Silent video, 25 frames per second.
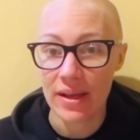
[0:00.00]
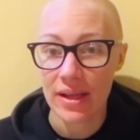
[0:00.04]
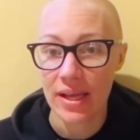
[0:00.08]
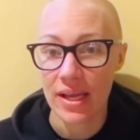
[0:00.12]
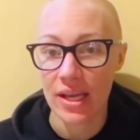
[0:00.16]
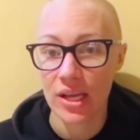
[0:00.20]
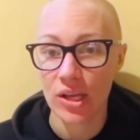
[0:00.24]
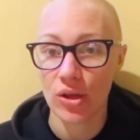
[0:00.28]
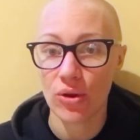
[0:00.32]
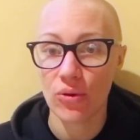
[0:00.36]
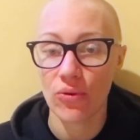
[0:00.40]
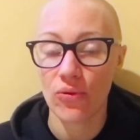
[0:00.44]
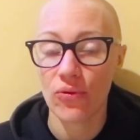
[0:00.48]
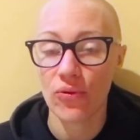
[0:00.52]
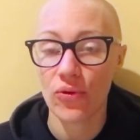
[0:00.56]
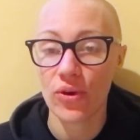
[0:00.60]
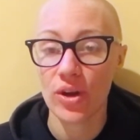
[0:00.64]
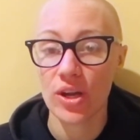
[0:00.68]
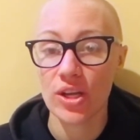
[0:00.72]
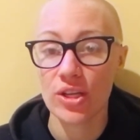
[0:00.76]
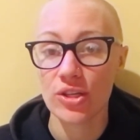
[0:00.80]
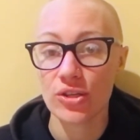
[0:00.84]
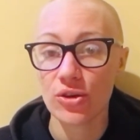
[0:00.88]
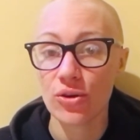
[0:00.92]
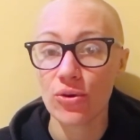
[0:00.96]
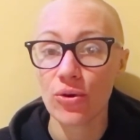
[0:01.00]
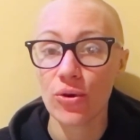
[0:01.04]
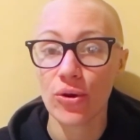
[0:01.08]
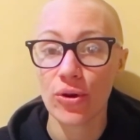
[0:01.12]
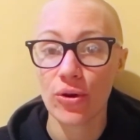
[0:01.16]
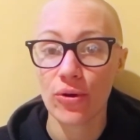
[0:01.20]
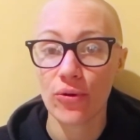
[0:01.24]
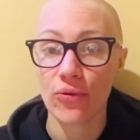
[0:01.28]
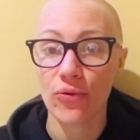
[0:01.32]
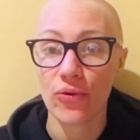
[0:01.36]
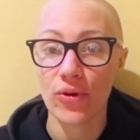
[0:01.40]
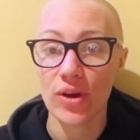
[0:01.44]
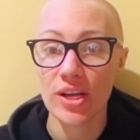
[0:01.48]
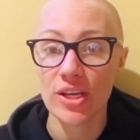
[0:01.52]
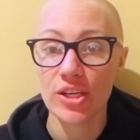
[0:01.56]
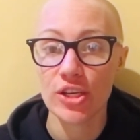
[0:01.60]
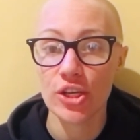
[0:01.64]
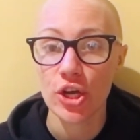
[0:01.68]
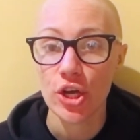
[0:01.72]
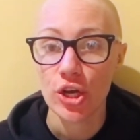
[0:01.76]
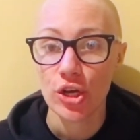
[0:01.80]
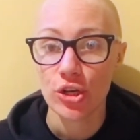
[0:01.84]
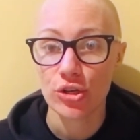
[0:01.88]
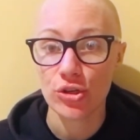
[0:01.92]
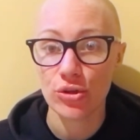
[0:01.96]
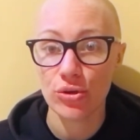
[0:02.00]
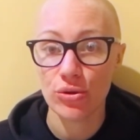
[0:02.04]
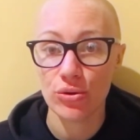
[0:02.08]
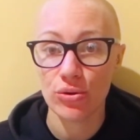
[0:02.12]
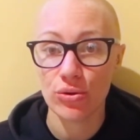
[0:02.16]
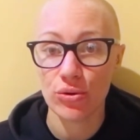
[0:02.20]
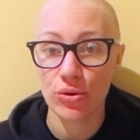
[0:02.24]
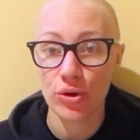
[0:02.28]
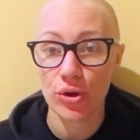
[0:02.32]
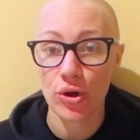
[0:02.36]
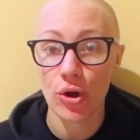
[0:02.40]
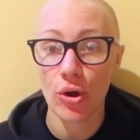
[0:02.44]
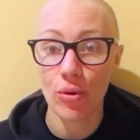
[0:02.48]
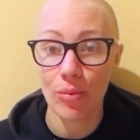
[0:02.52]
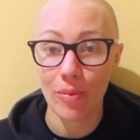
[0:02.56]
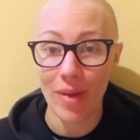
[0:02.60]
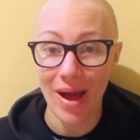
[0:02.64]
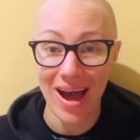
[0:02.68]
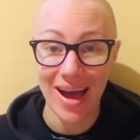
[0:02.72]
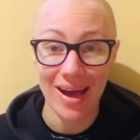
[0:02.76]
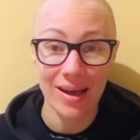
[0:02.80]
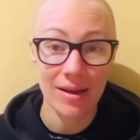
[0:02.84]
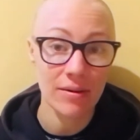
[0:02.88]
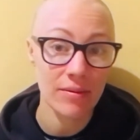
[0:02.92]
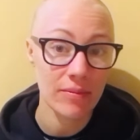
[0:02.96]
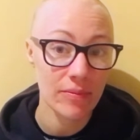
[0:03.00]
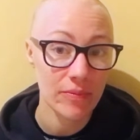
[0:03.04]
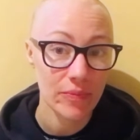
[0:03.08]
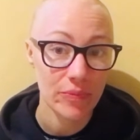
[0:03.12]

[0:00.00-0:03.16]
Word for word: in your freezer or your fridge to go bad